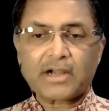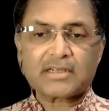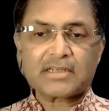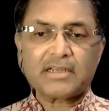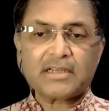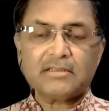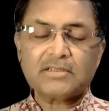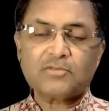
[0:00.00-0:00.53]
market
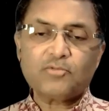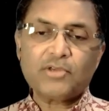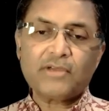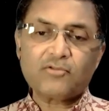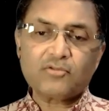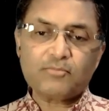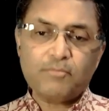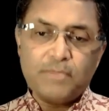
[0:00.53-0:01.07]
cycles, we
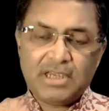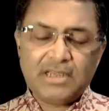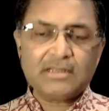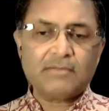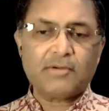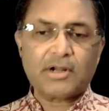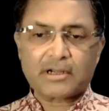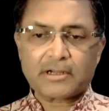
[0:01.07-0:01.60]
have to be
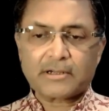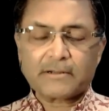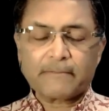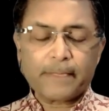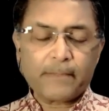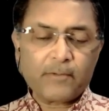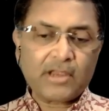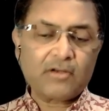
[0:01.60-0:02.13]
in the market.
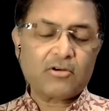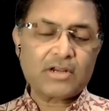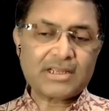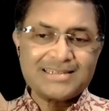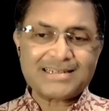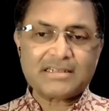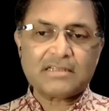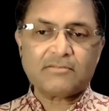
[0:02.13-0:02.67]
We cannot
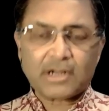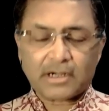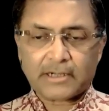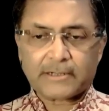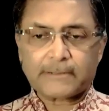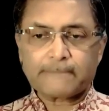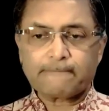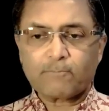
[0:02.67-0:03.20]
exit the
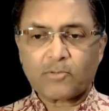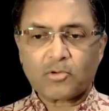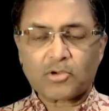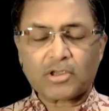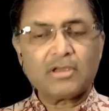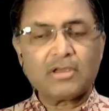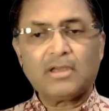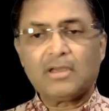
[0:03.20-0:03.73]
market.
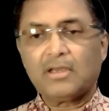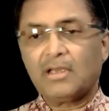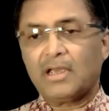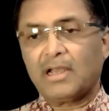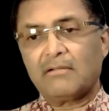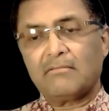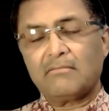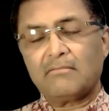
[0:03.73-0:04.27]
Okay.
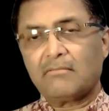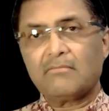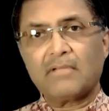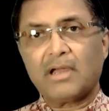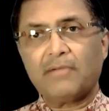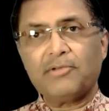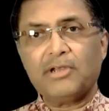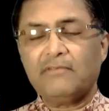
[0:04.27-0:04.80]
And
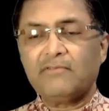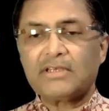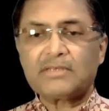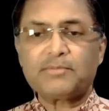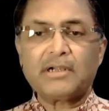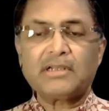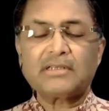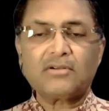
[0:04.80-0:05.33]
I mean,
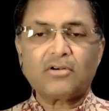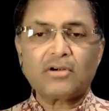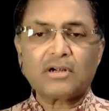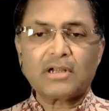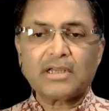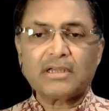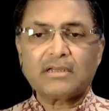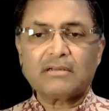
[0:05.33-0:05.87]
investment is
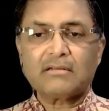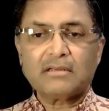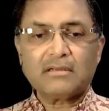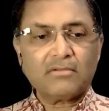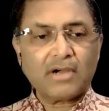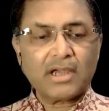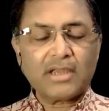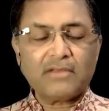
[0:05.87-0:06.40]
not like
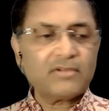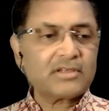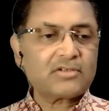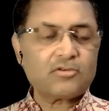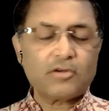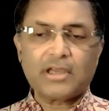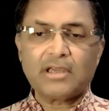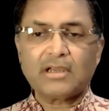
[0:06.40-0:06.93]
I
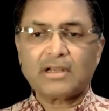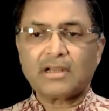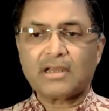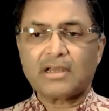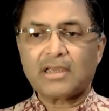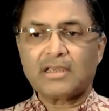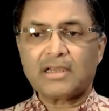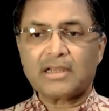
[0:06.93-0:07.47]
invest today
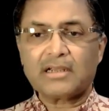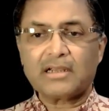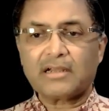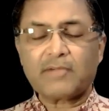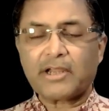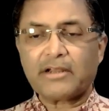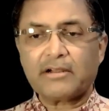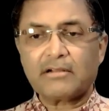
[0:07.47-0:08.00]
and I can
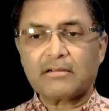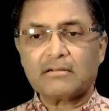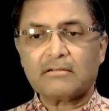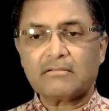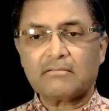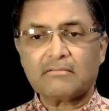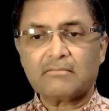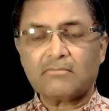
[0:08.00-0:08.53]
get my
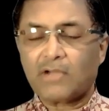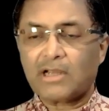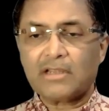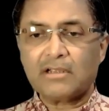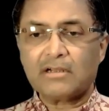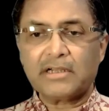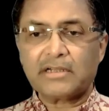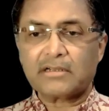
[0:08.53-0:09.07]
return
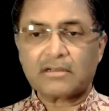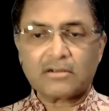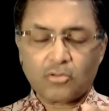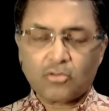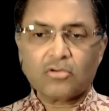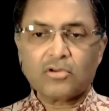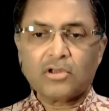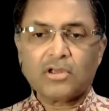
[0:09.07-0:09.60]
1 year later.
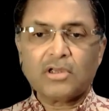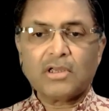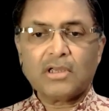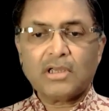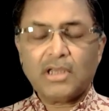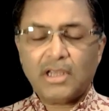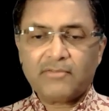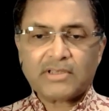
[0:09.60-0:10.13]
No.
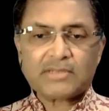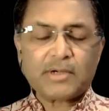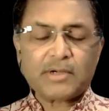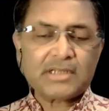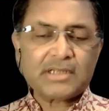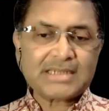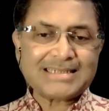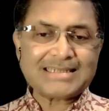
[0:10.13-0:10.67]

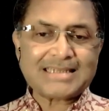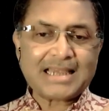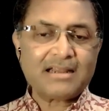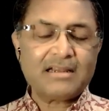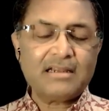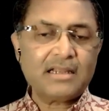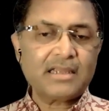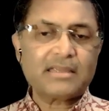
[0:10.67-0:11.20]
Investment is
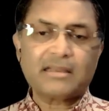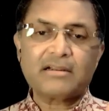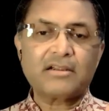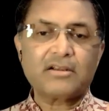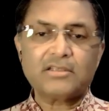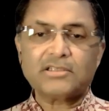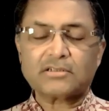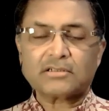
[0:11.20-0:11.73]
exactly like
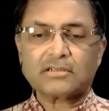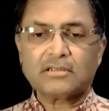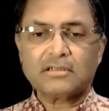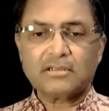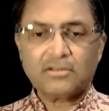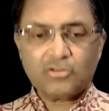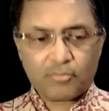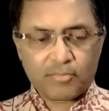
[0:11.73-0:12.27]
agriculture.
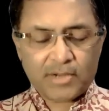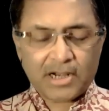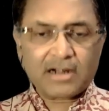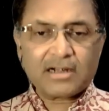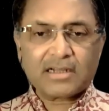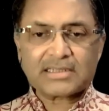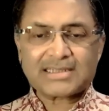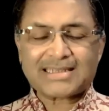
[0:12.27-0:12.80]
You
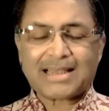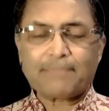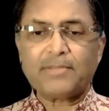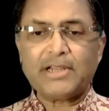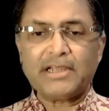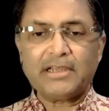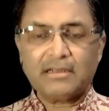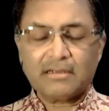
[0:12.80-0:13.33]
plant a
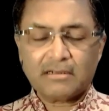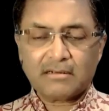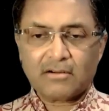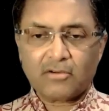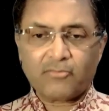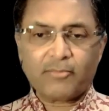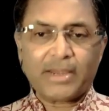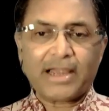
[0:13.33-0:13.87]
sapling
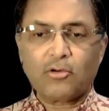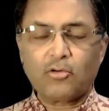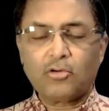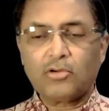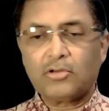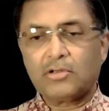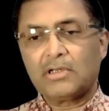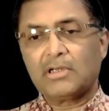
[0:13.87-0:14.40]
of
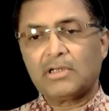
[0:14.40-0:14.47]
mango.